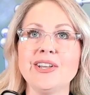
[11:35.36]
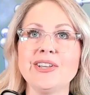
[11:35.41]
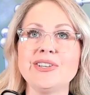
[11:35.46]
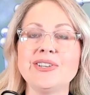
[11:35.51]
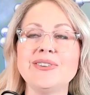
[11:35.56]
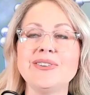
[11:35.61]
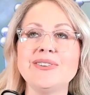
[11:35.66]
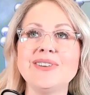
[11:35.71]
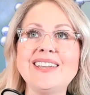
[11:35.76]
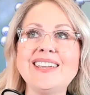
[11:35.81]

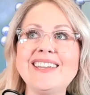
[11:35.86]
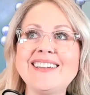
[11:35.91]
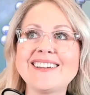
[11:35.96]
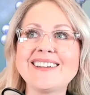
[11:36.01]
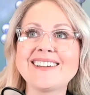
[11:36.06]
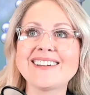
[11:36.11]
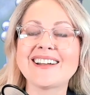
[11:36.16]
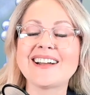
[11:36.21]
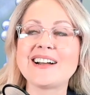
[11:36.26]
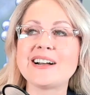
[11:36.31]

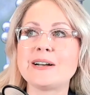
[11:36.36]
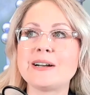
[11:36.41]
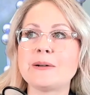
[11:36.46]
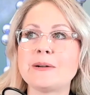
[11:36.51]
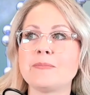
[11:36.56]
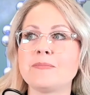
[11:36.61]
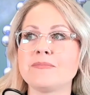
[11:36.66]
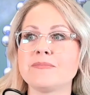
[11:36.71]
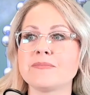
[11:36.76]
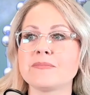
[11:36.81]
unique
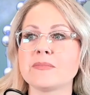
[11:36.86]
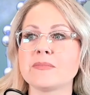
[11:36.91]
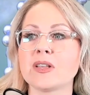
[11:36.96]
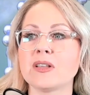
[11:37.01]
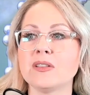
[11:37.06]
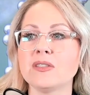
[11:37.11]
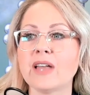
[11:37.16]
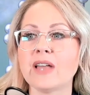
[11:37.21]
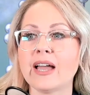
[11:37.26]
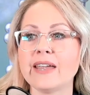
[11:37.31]
um,
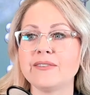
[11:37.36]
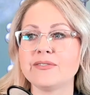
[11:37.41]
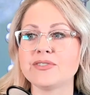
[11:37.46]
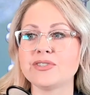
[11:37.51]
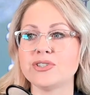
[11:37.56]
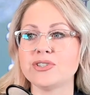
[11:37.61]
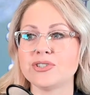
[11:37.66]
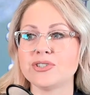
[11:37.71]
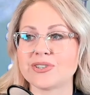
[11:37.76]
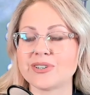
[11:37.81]
life's
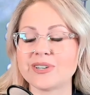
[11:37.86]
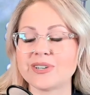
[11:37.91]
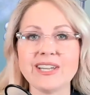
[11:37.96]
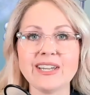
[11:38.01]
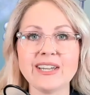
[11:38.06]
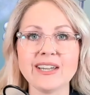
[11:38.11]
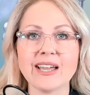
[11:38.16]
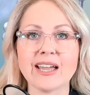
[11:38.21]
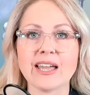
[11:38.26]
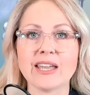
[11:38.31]

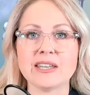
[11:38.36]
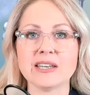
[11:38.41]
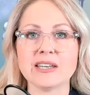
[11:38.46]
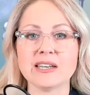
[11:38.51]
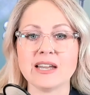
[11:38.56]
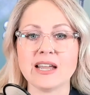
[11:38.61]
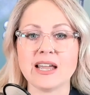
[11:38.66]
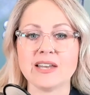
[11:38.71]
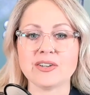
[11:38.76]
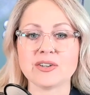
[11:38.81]
journey and
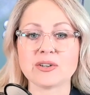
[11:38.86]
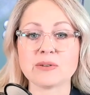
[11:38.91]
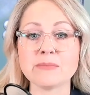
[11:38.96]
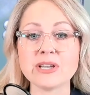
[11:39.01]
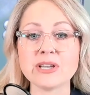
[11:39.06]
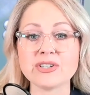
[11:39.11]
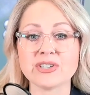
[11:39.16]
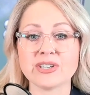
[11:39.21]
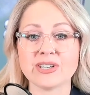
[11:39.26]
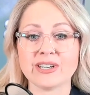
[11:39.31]
and your
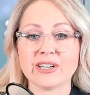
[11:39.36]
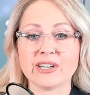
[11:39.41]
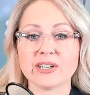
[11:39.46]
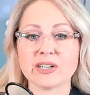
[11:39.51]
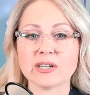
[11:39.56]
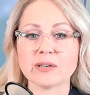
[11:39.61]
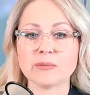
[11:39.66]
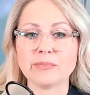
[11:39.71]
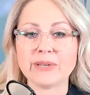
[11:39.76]
mission here,